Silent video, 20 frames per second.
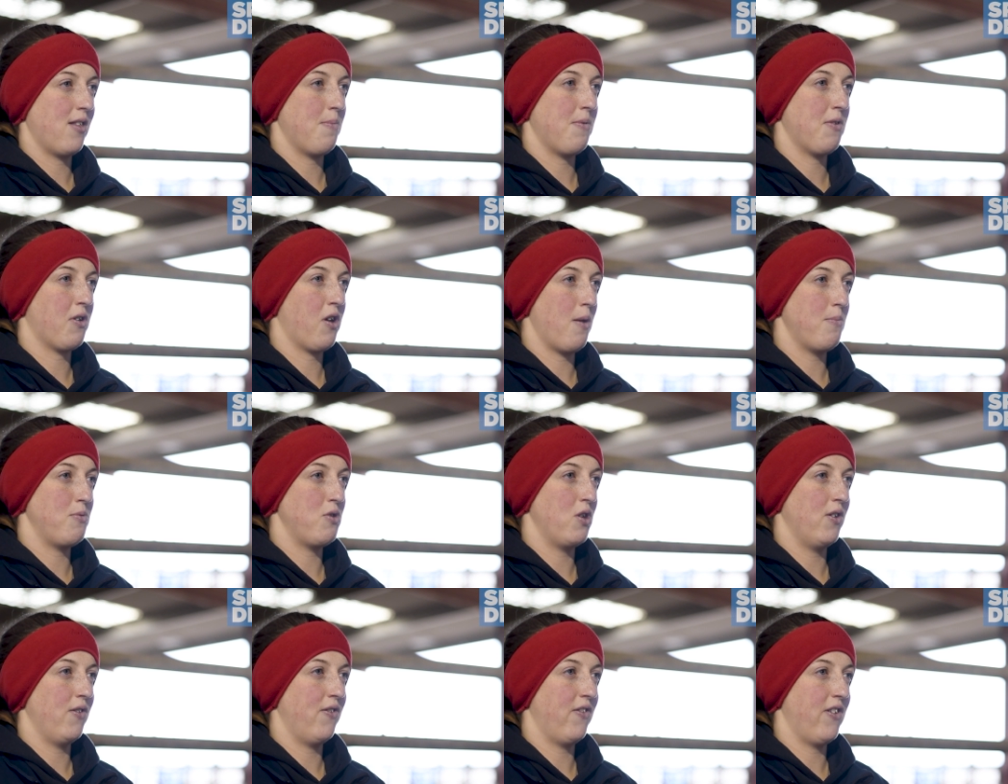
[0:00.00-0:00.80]

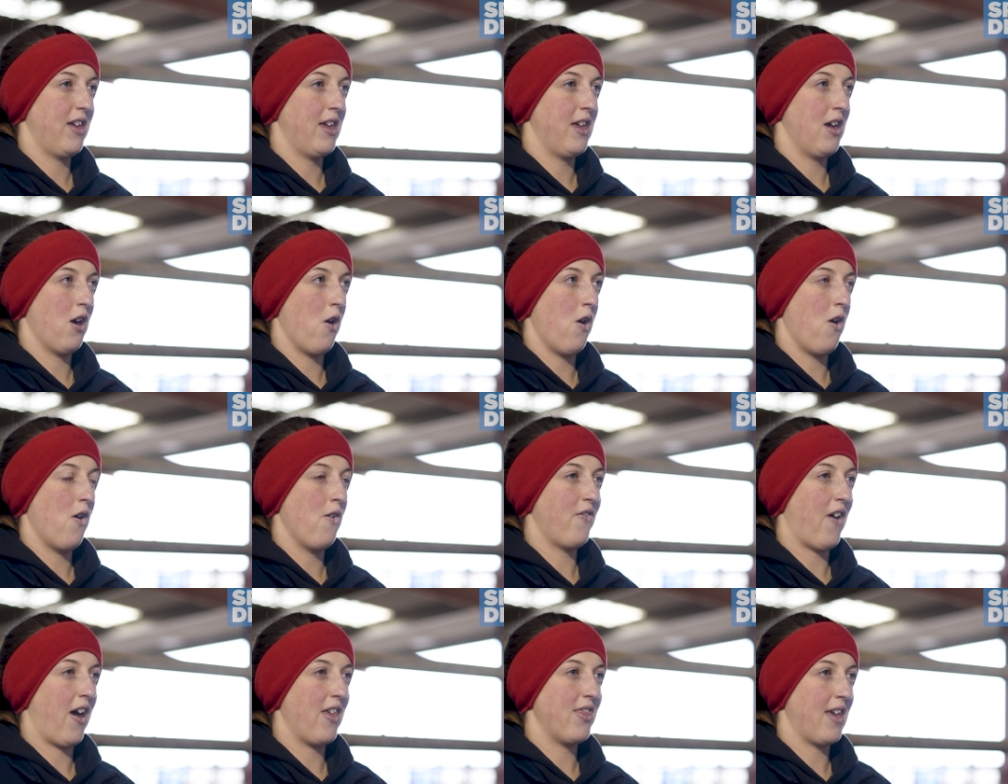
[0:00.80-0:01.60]
subscription fee
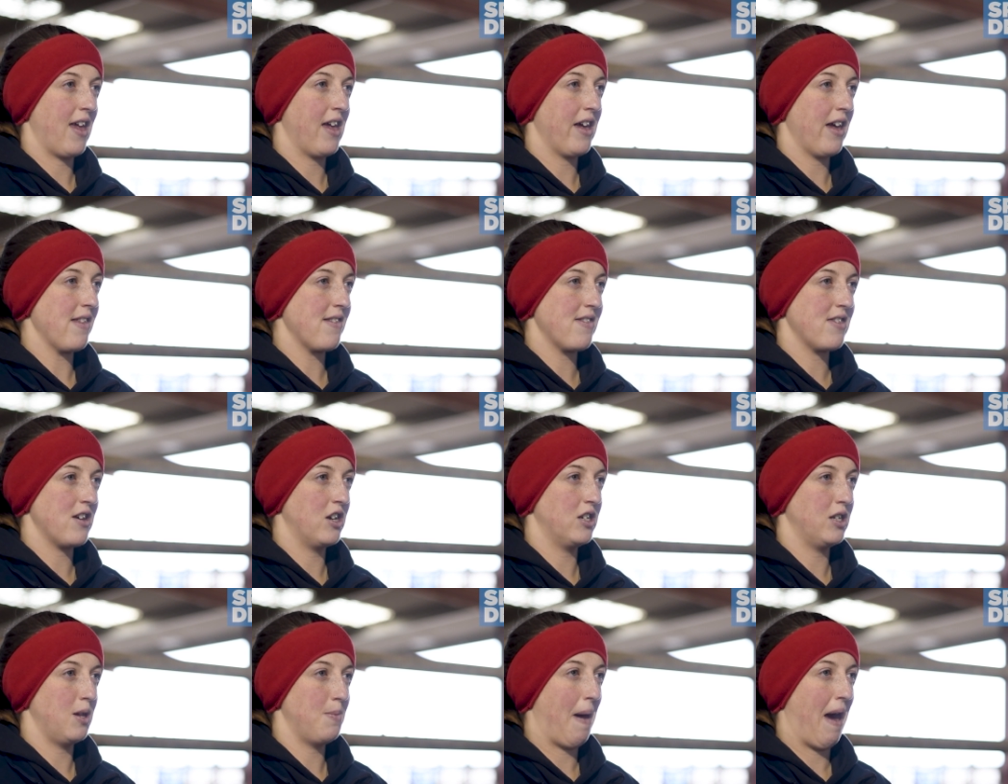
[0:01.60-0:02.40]
of, I think it's
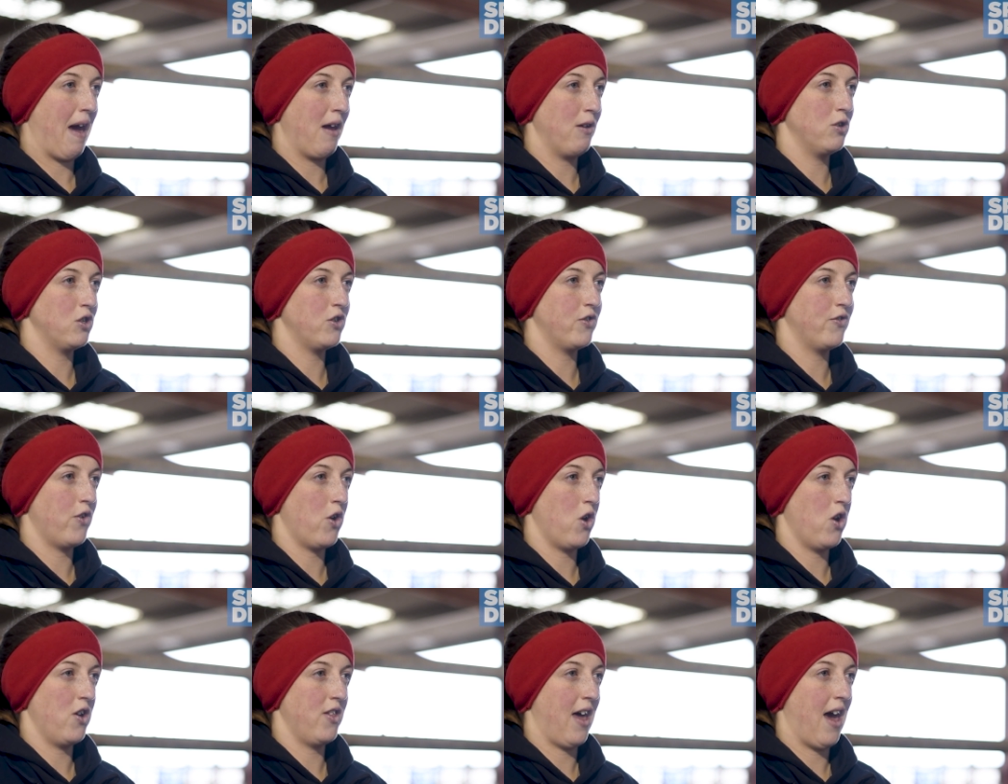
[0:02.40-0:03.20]
£30
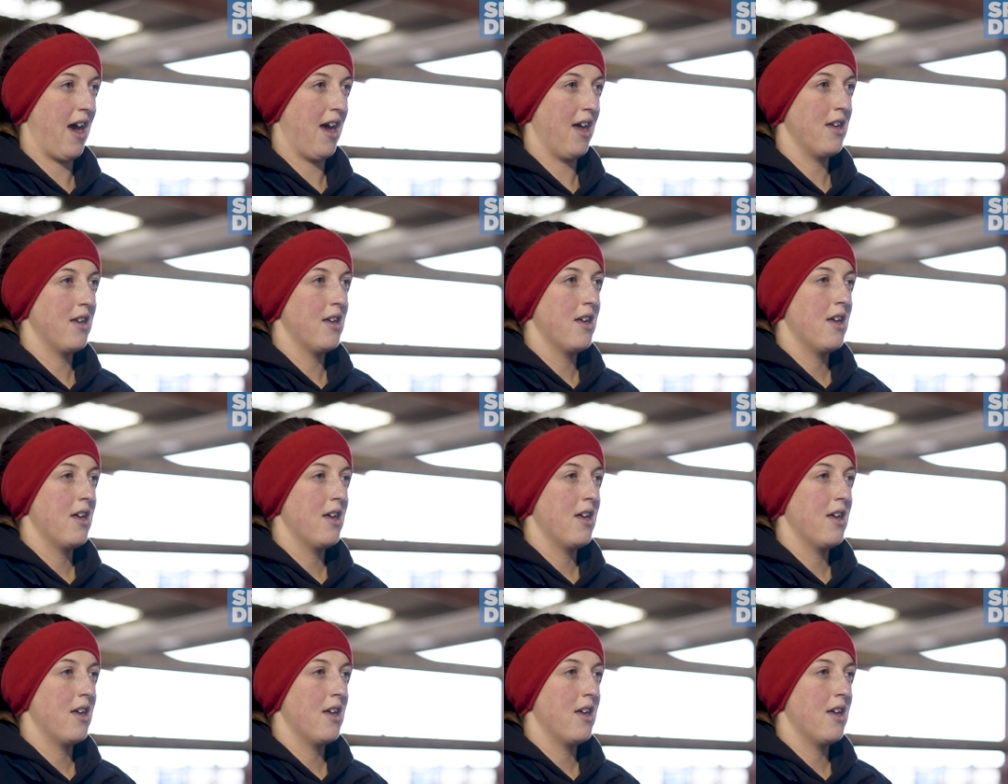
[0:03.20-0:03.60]
for that.